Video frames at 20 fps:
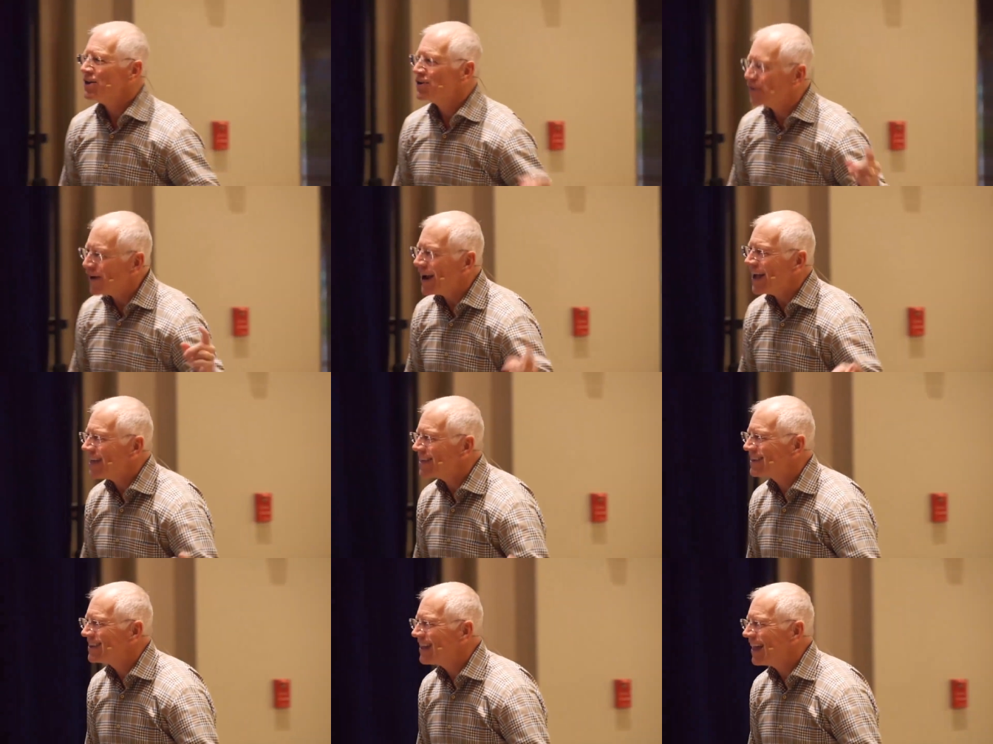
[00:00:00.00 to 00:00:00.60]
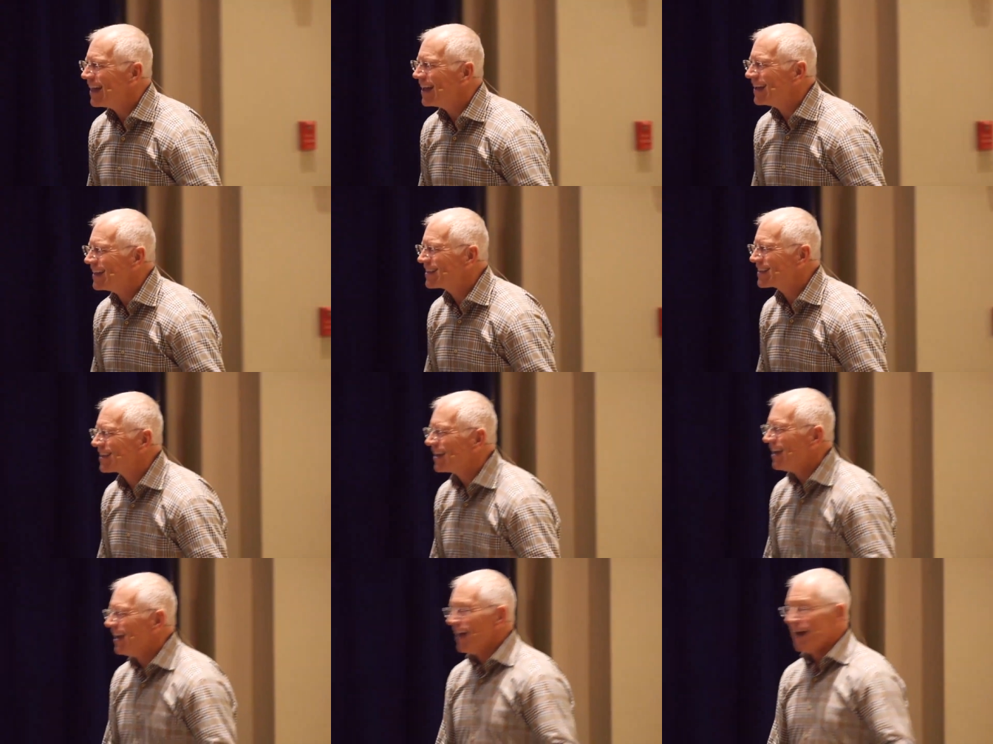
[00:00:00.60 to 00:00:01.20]

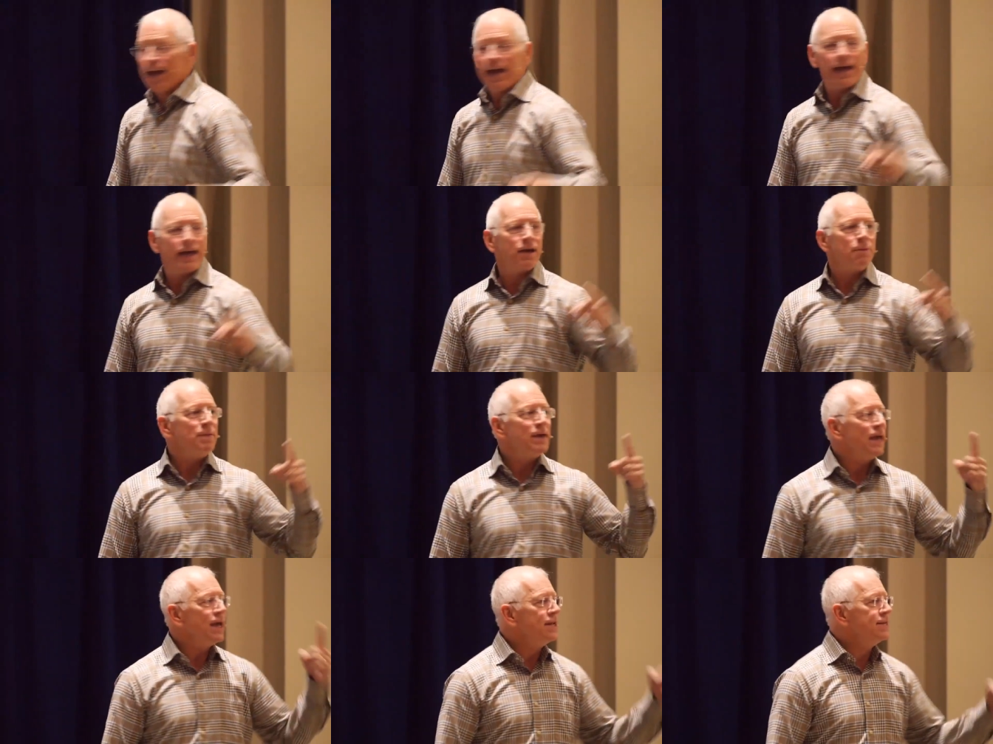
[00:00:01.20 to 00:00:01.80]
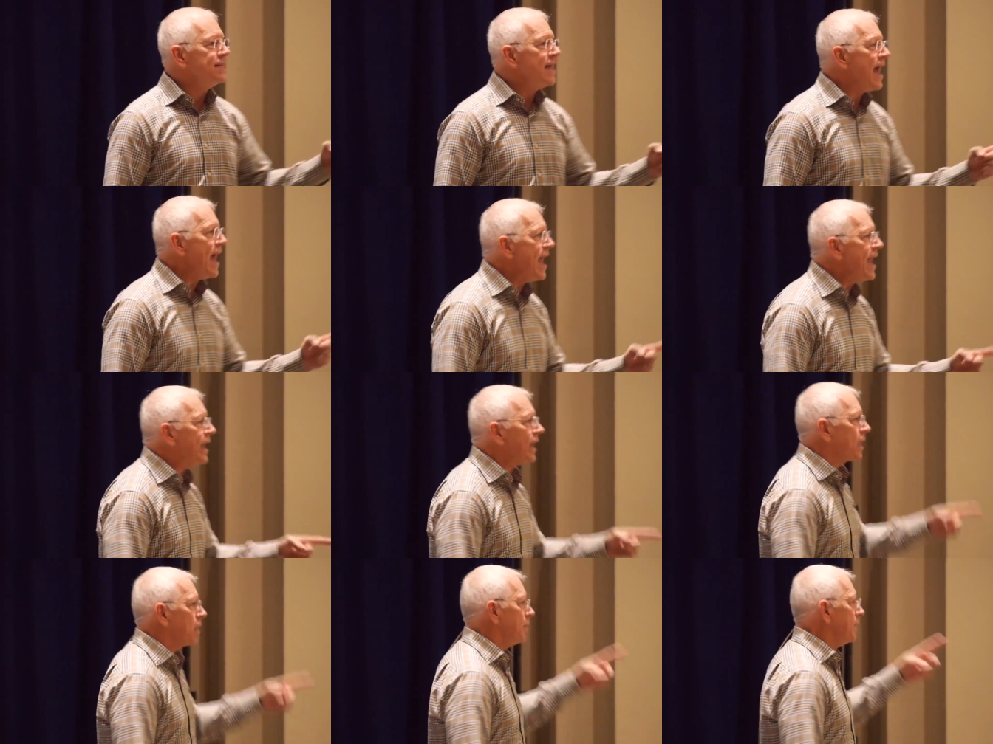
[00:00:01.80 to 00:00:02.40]
translates, it could be a day, it